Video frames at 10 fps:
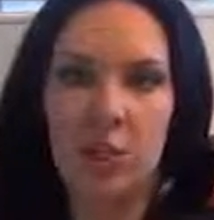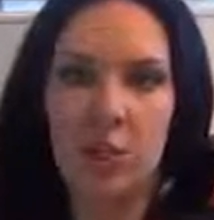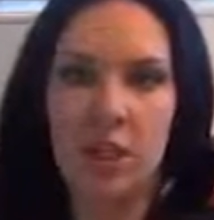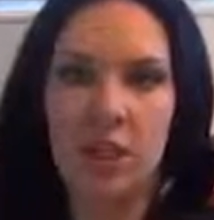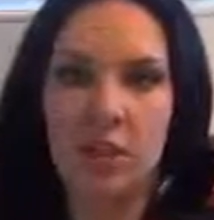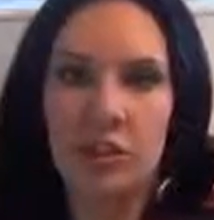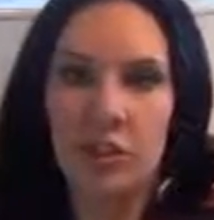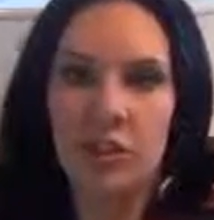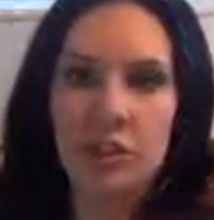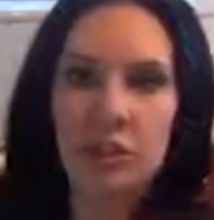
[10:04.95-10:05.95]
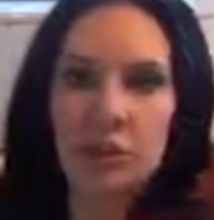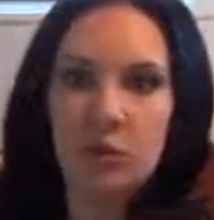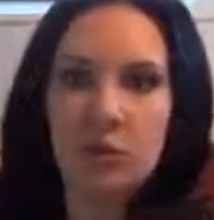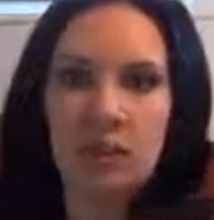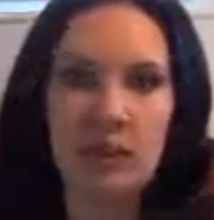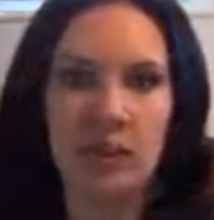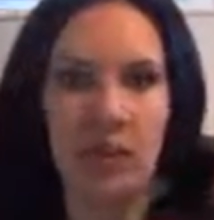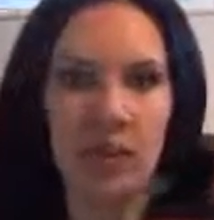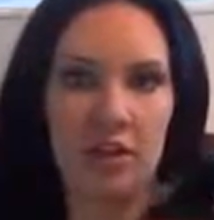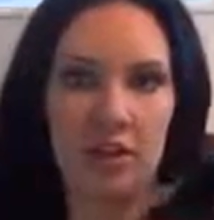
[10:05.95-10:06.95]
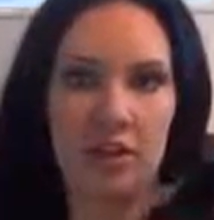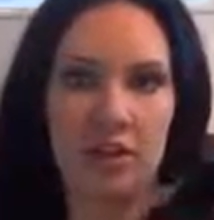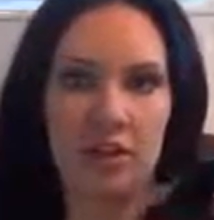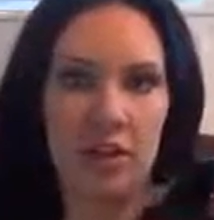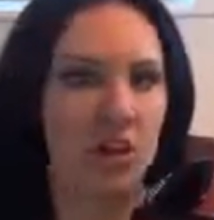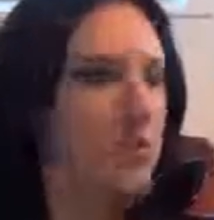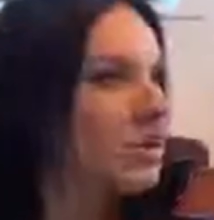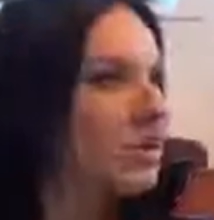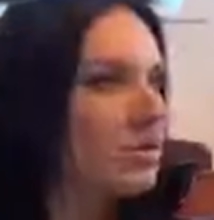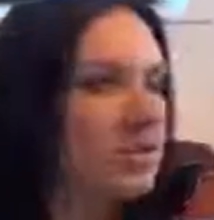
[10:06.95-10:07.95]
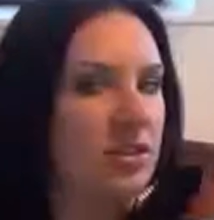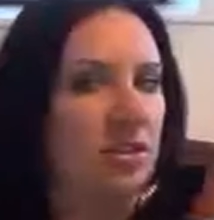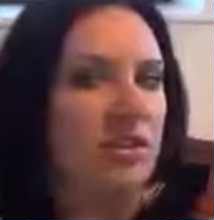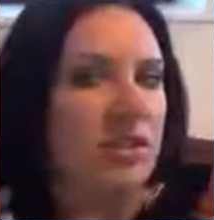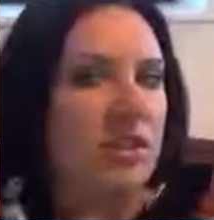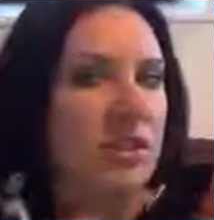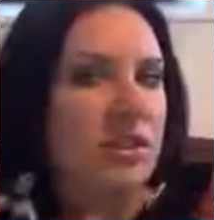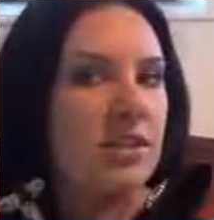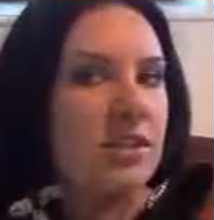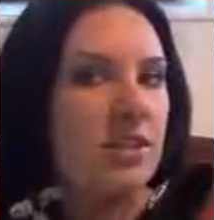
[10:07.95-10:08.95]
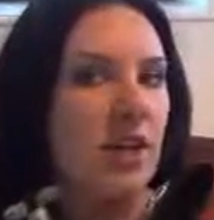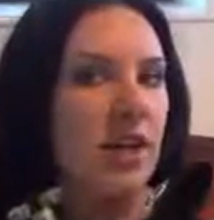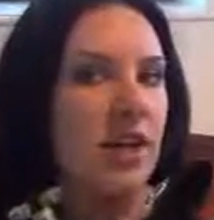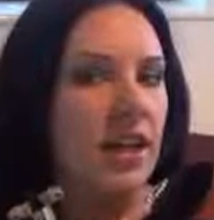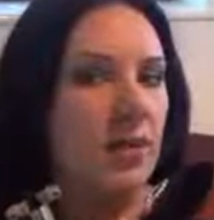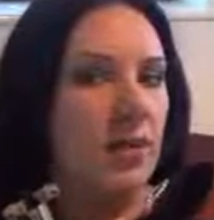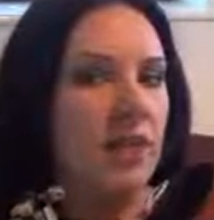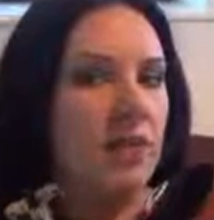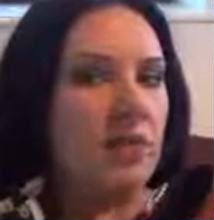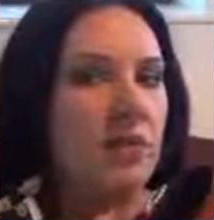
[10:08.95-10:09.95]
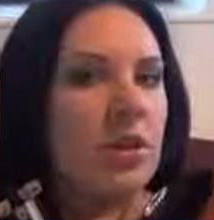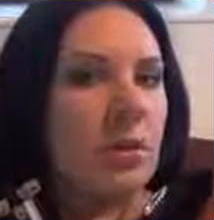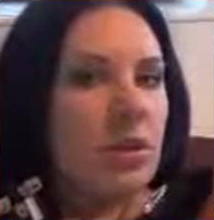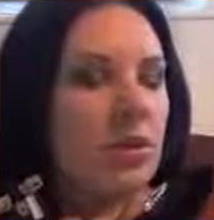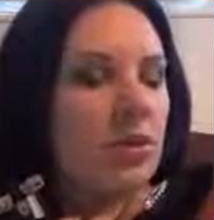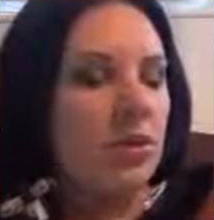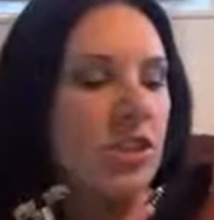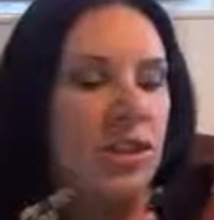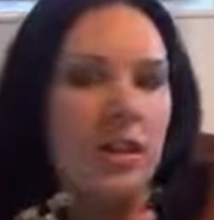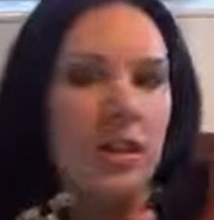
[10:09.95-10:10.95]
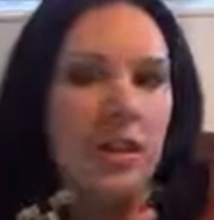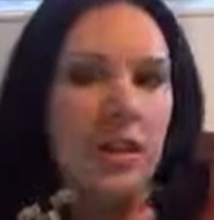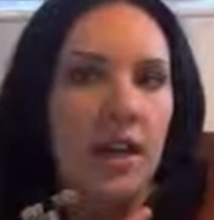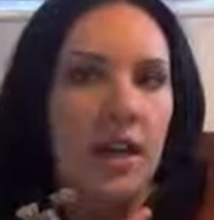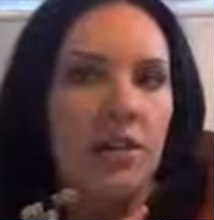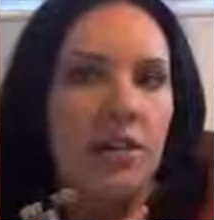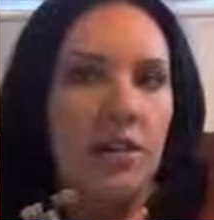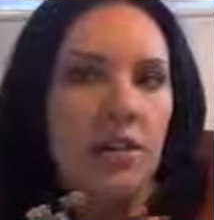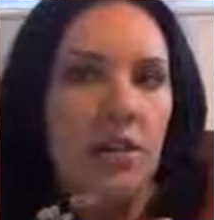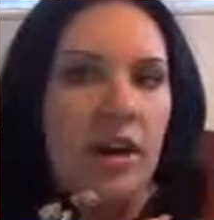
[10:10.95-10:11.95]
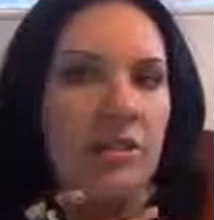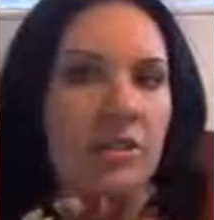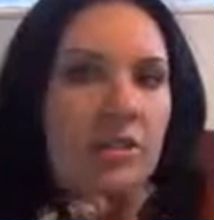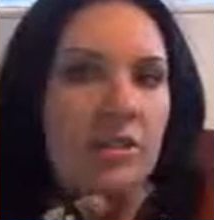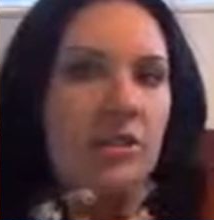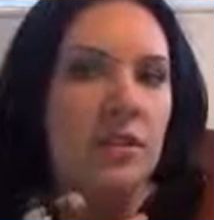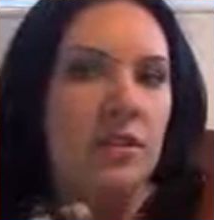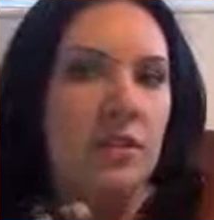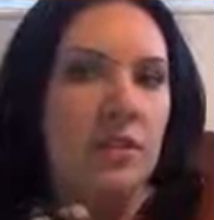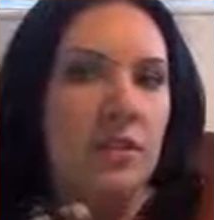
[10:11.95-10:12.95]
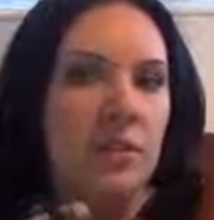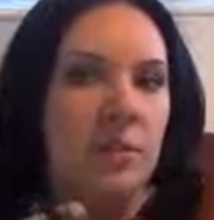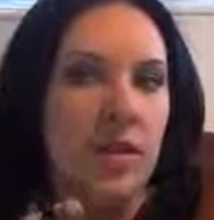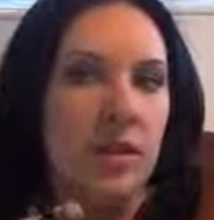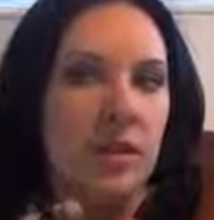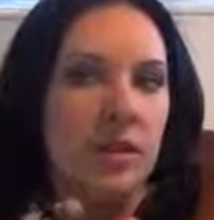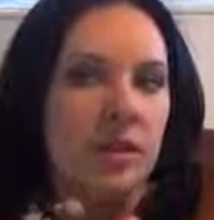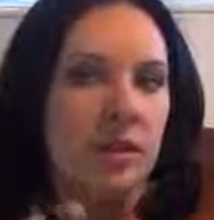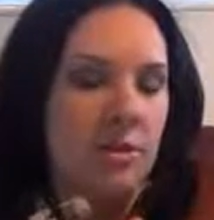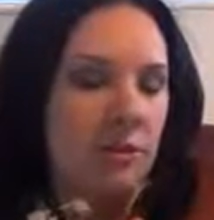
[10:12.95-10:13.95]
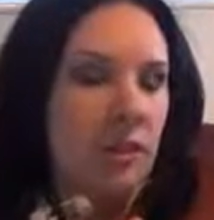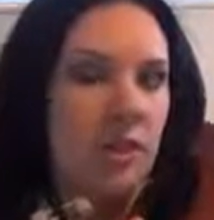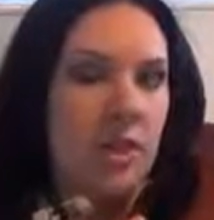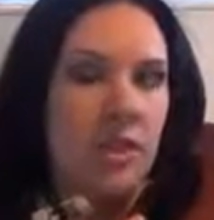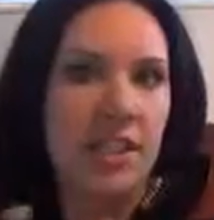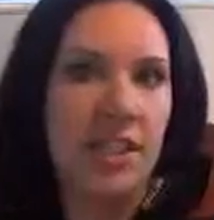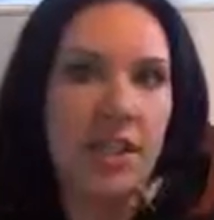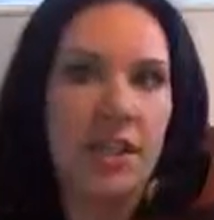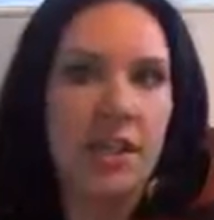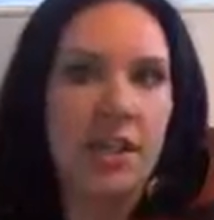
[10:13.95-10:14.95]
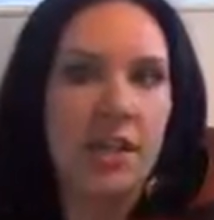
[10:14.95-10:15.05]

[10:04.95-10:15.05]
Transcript: But what I do tend to do with this, I can't just put it straight on my shoulder, so you can see there's quite a gap there between my actual chin and the chin rest, which is a little black chin rest here.